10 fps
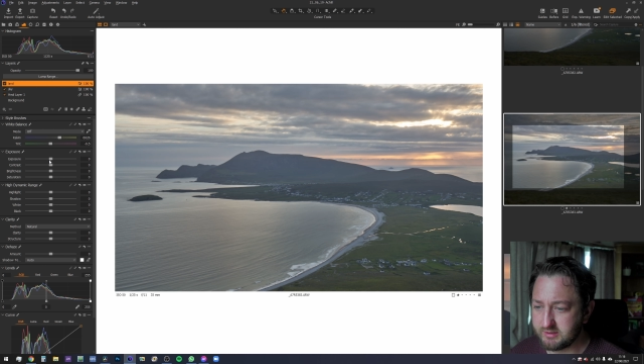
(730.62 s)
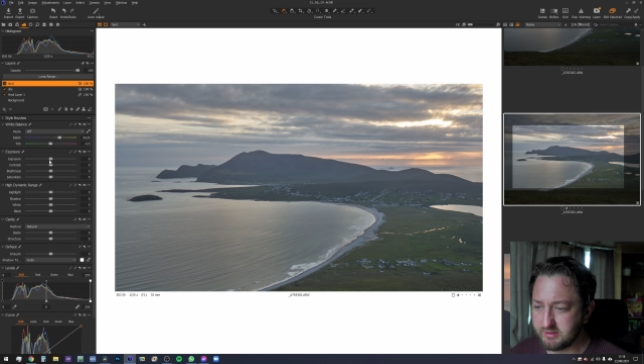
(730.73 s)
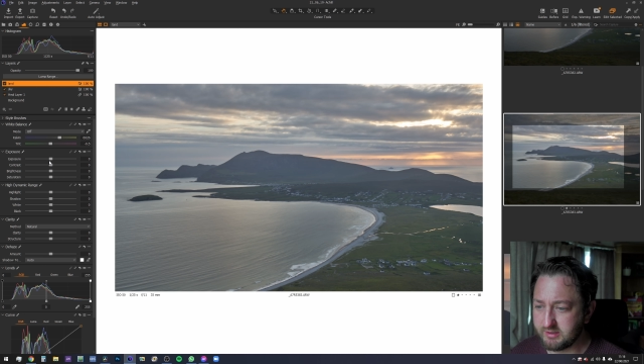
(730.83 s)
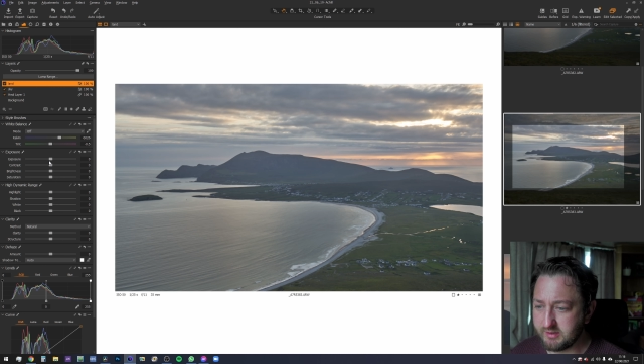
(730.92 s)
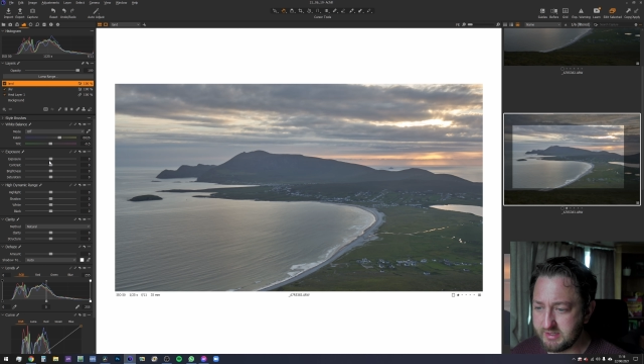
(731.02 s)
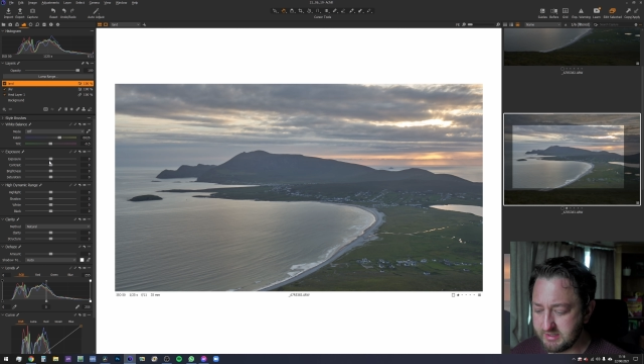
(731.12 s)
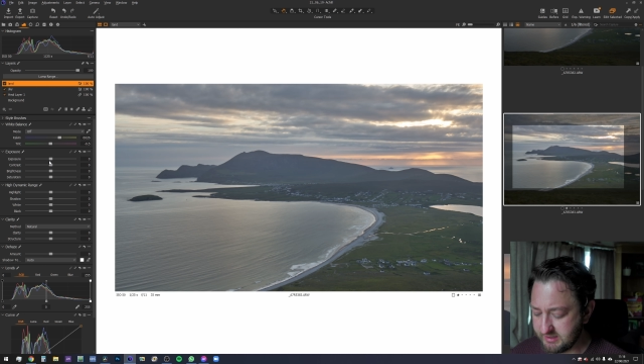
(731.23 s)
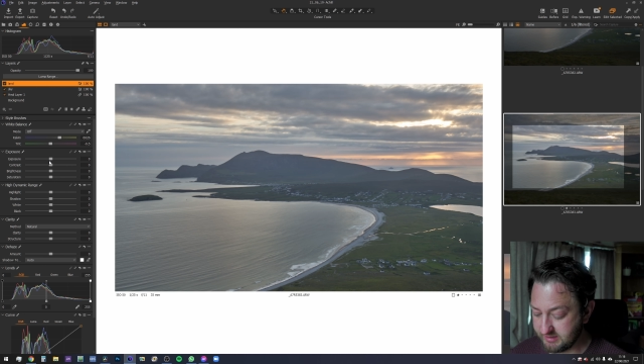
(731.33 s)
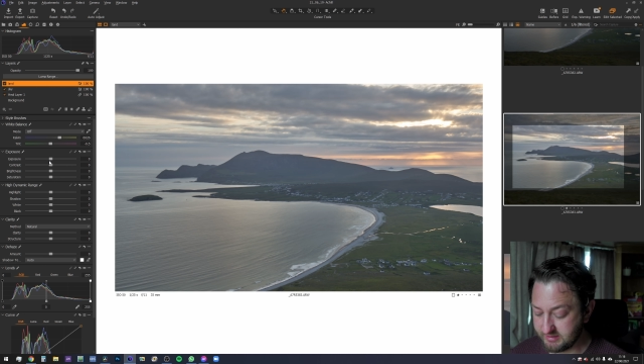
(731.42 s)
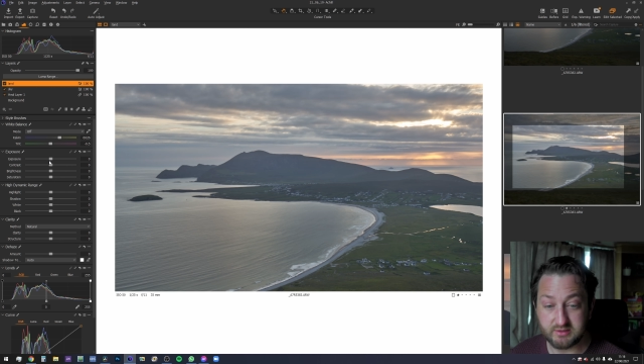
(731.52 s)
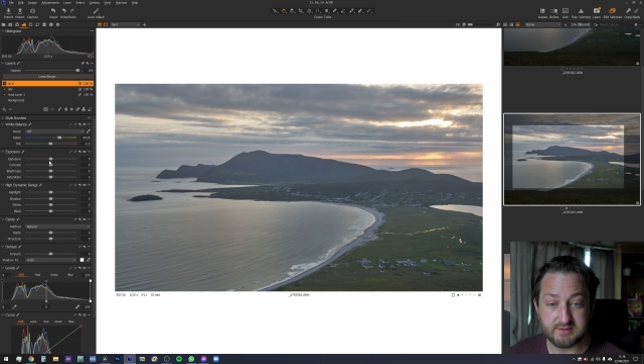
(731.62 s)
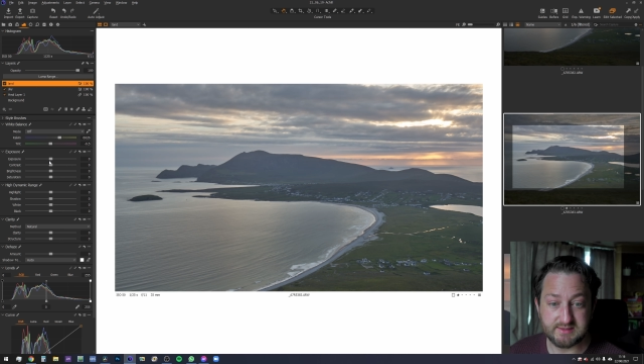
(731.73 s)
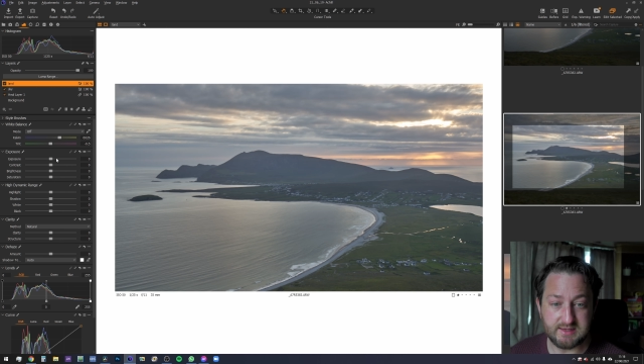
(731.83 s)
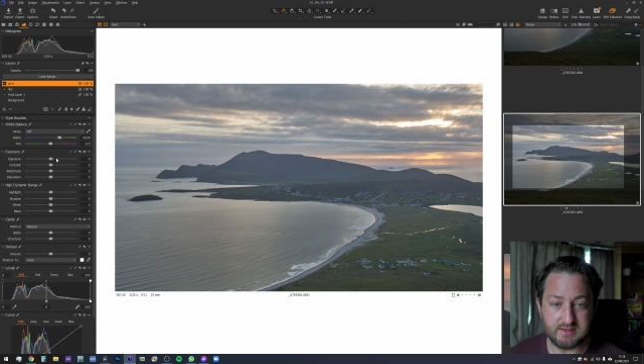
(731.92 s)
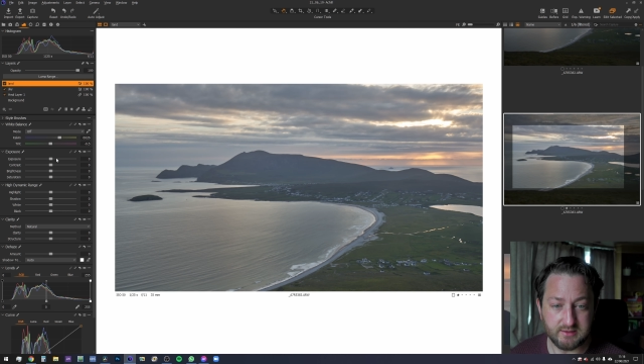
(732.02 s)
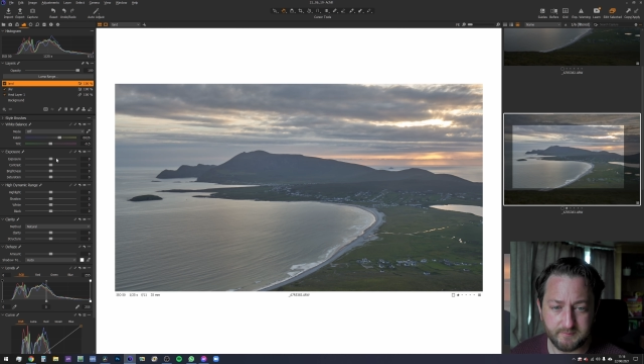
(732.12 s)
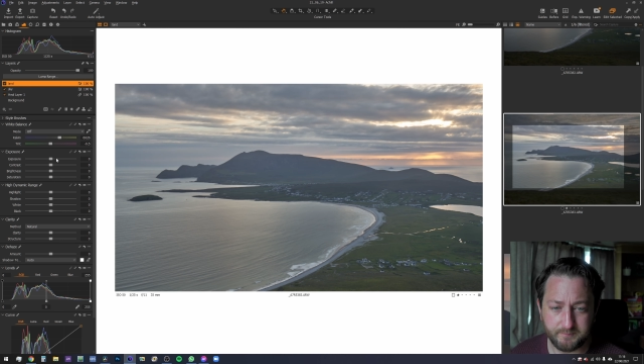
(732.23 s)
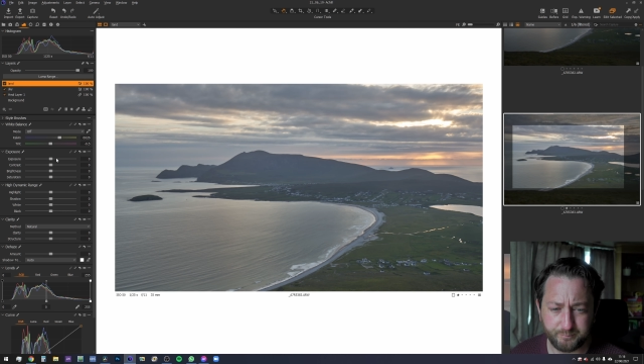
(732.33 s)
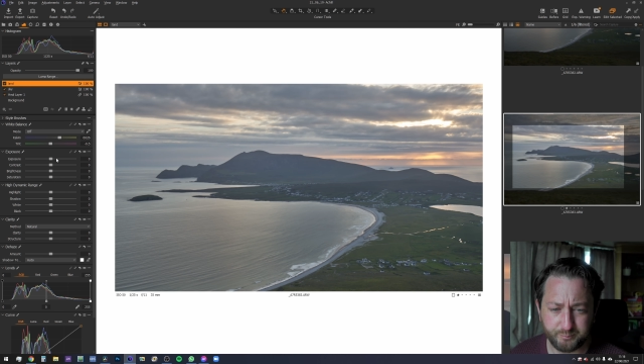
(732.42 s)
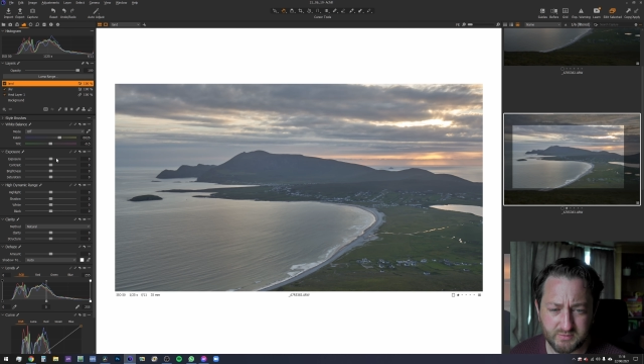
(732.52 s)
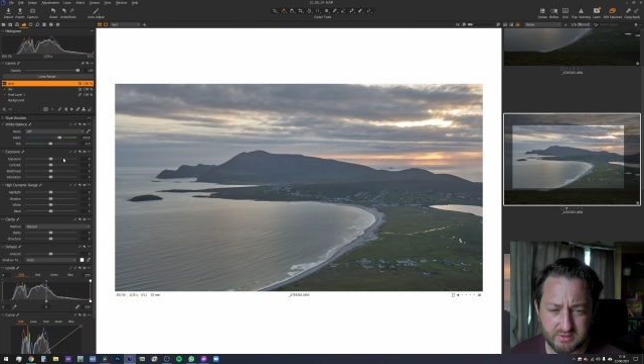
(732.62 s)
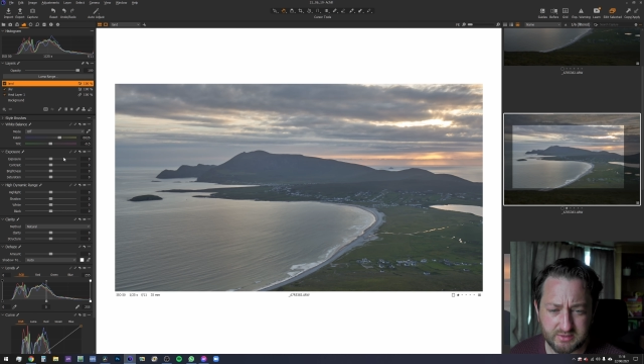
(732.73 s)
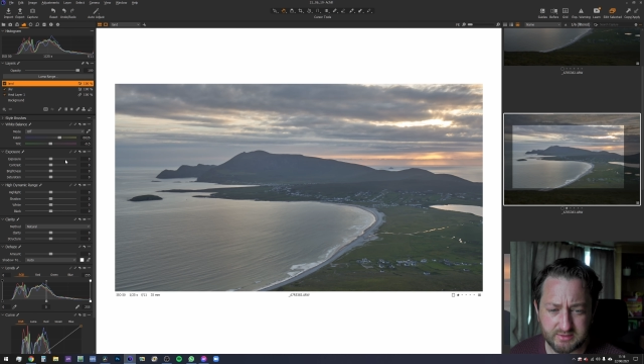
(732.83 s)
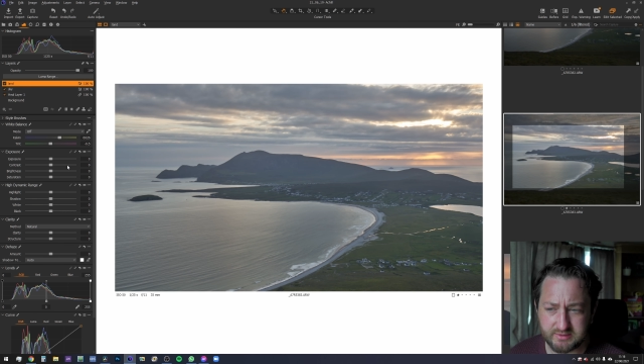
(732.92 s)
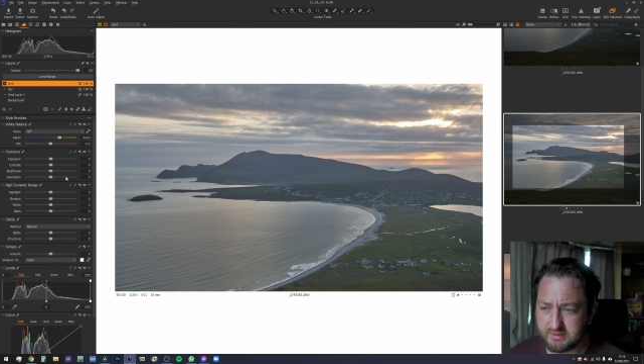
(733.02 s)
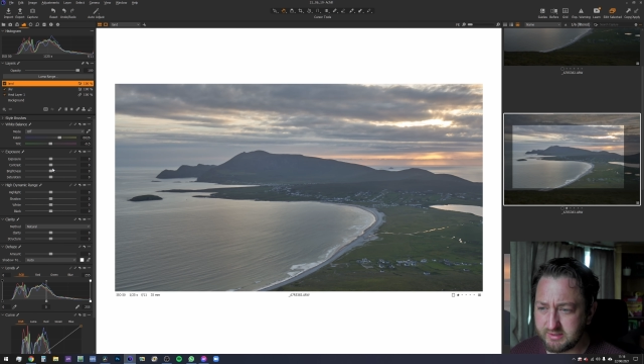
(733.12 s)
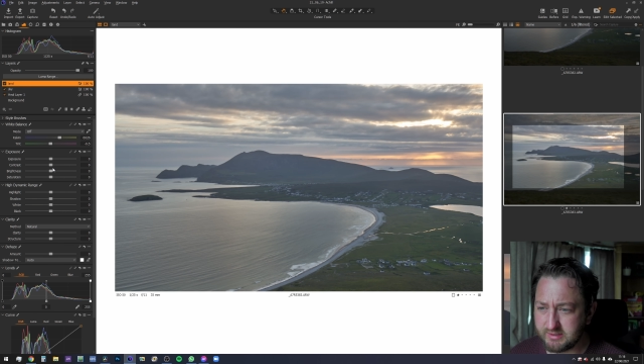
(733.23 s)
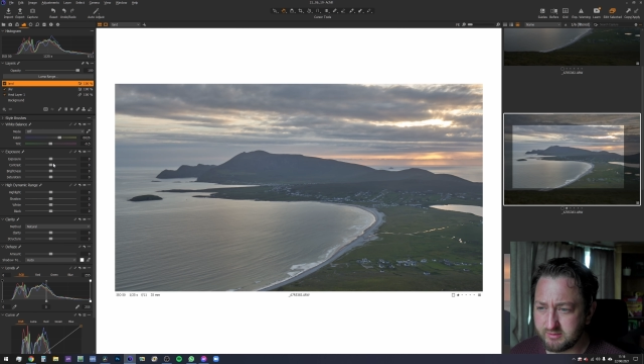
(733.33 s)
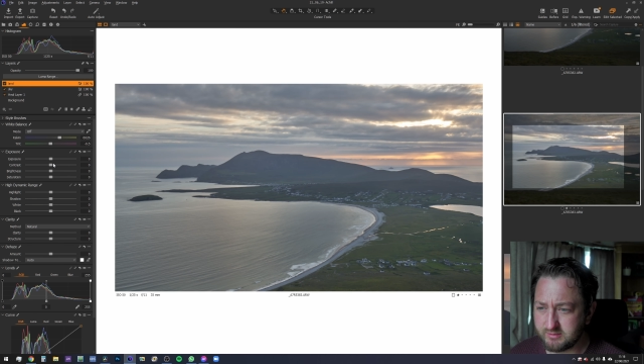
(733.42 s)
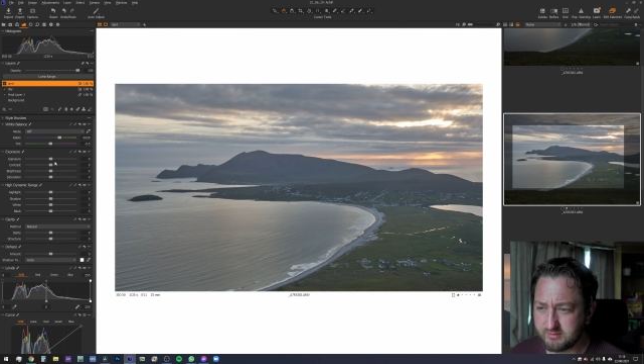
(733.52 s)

the scene. Now